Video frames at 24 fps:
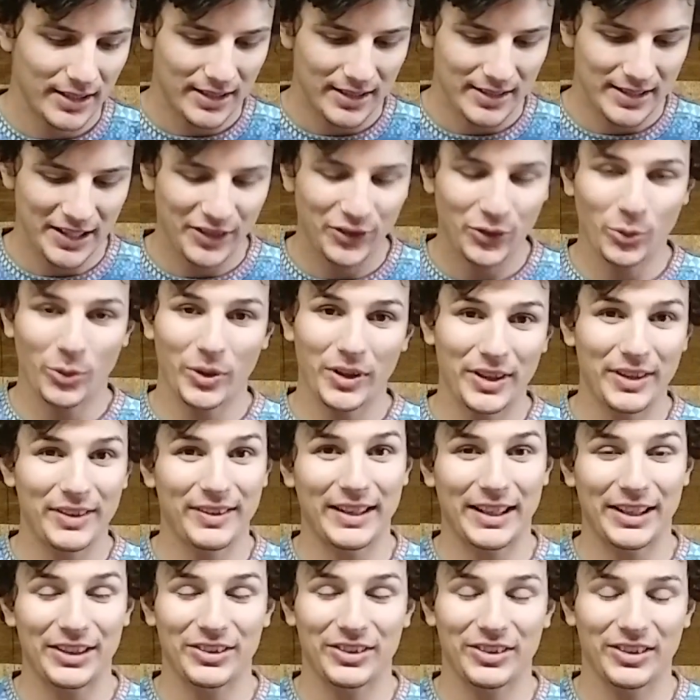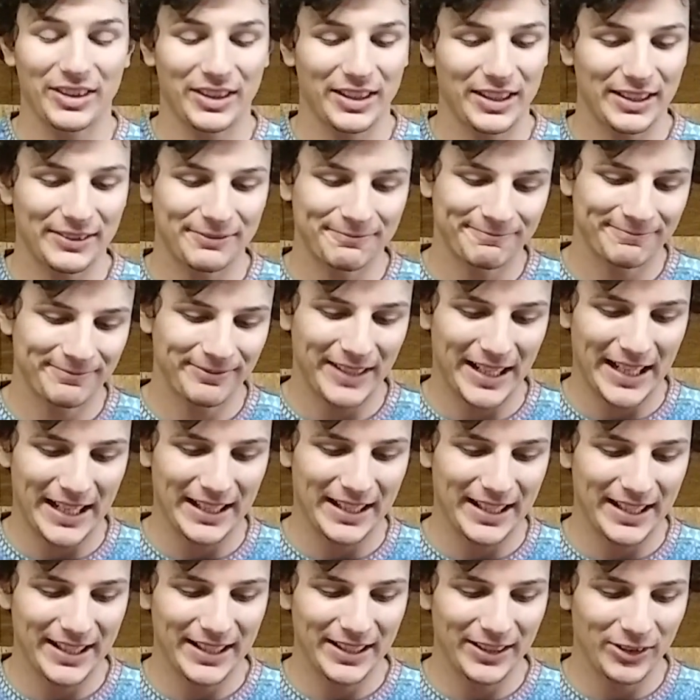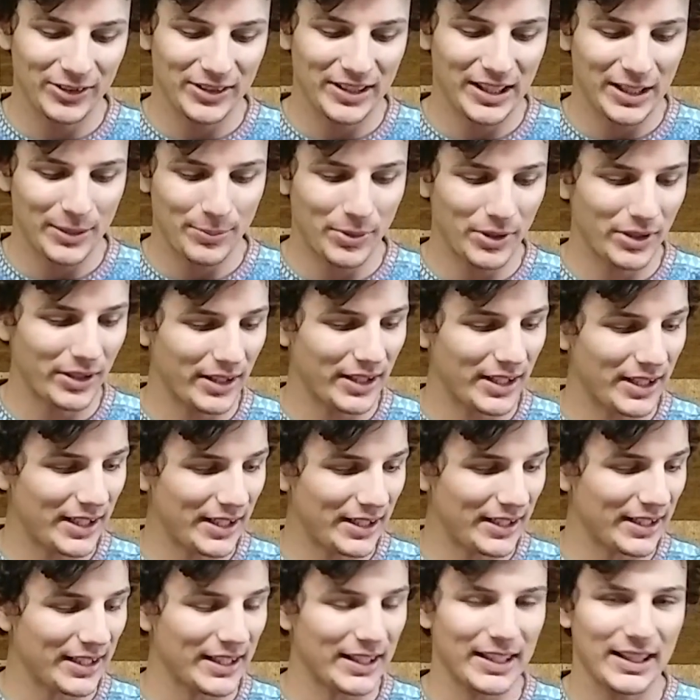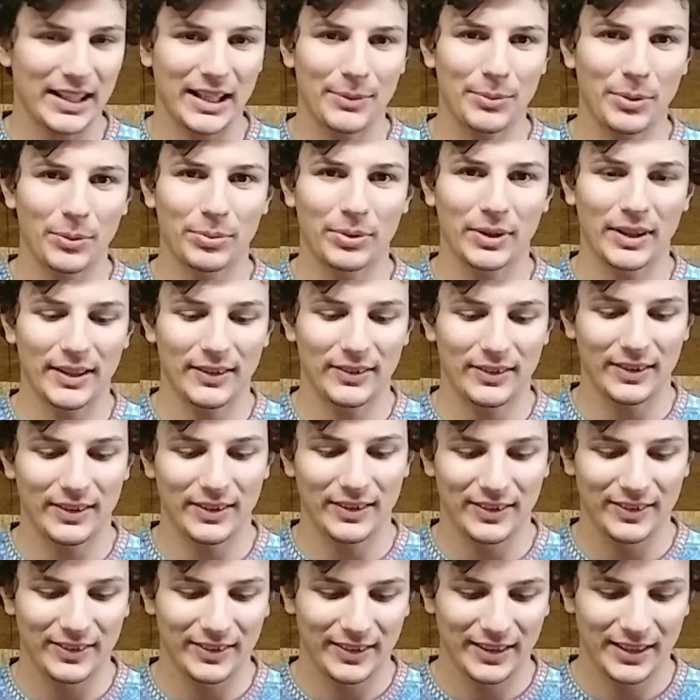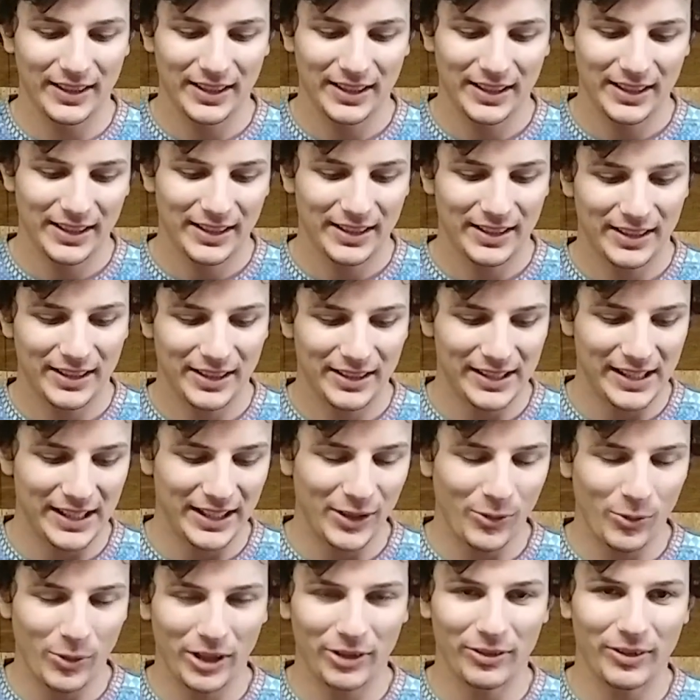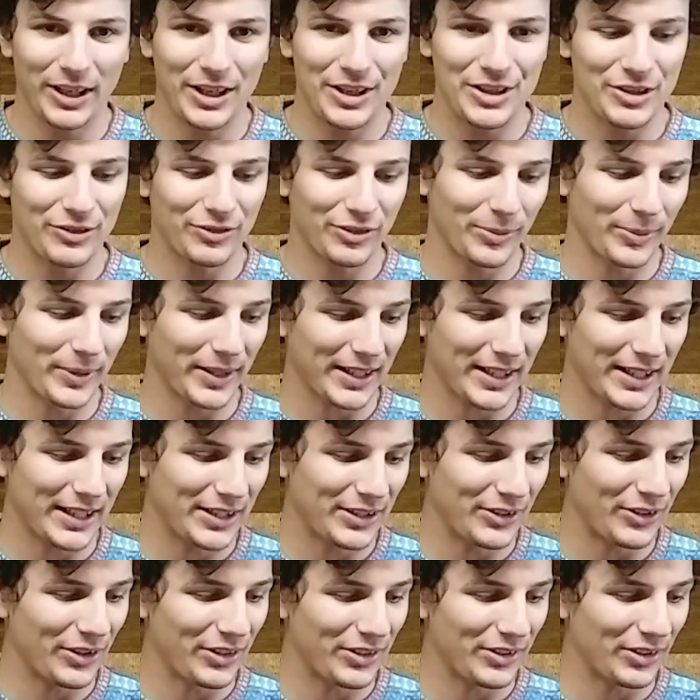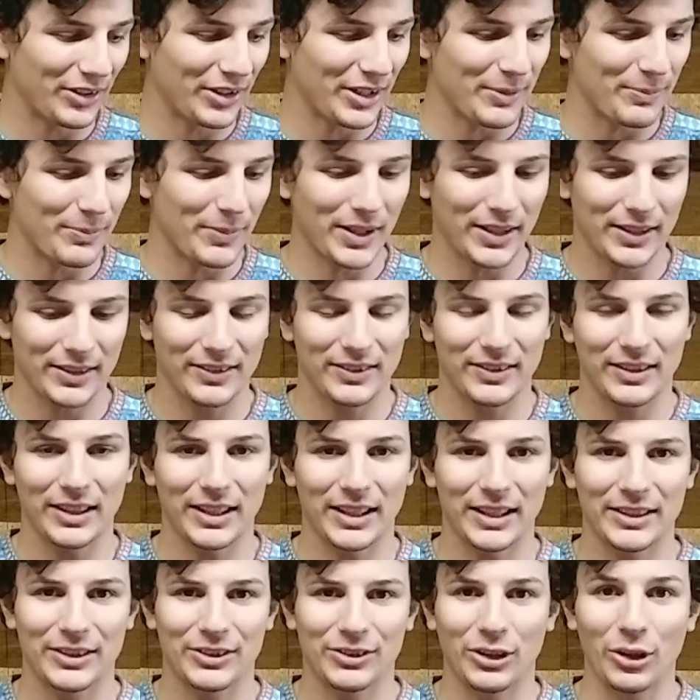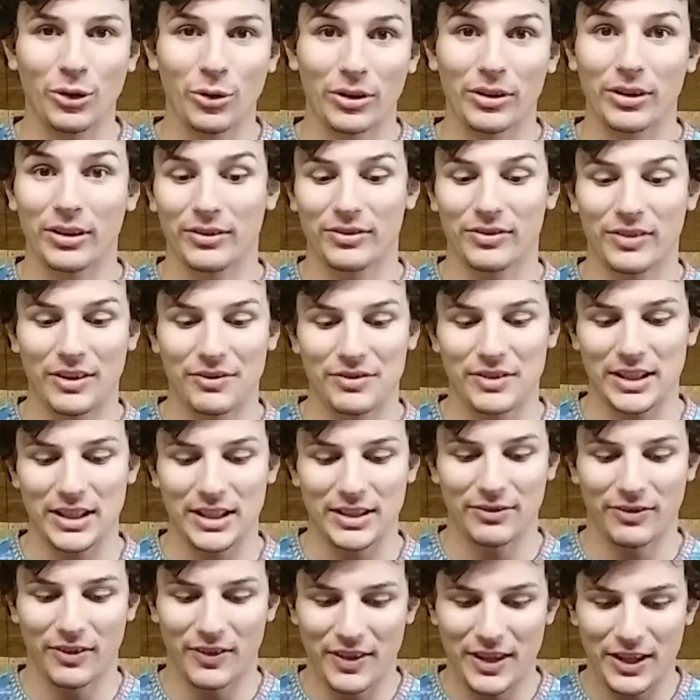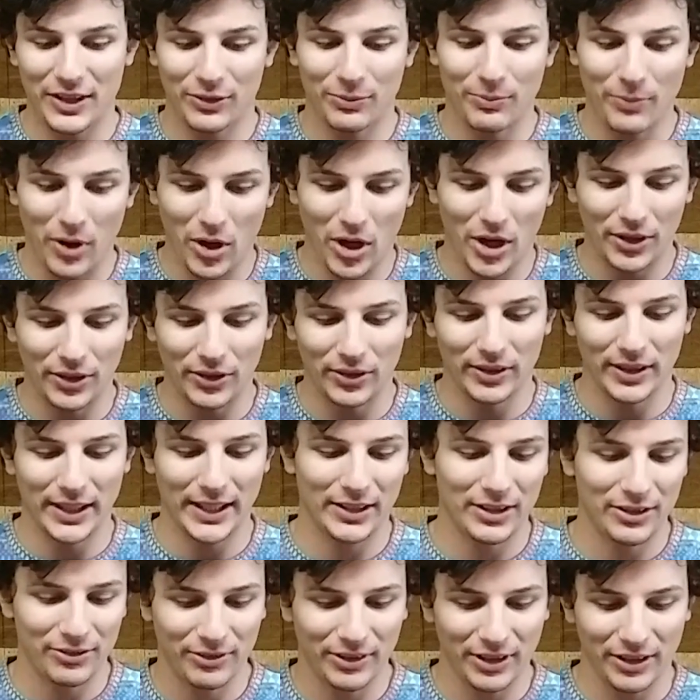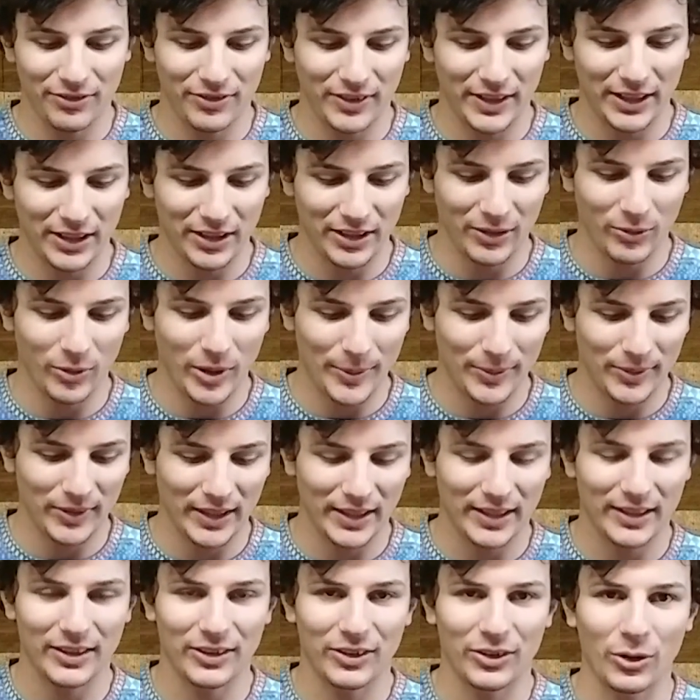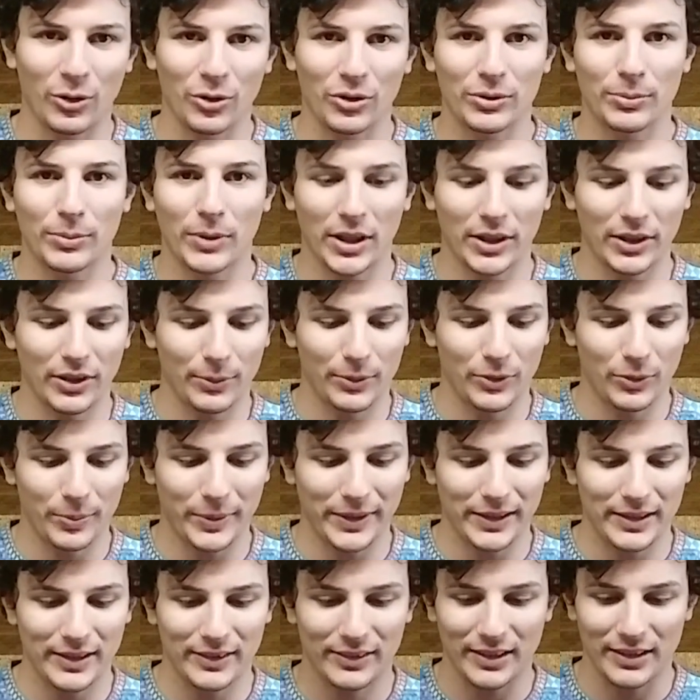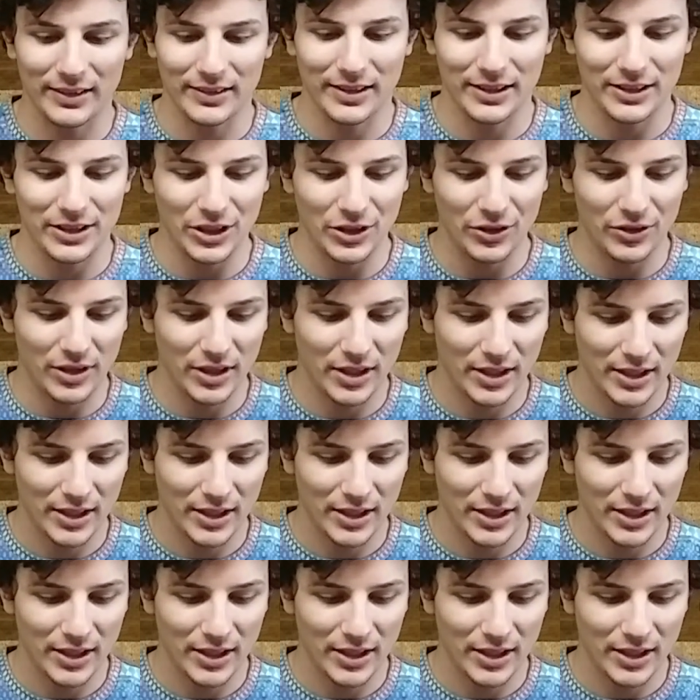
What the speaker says: This one is actually, I kind of looked it up online. I got a couple prices. Anywhere ranging from like $130 to $250 for this model. I couldn't really find it on the website because it's an older model. It's been discontinued.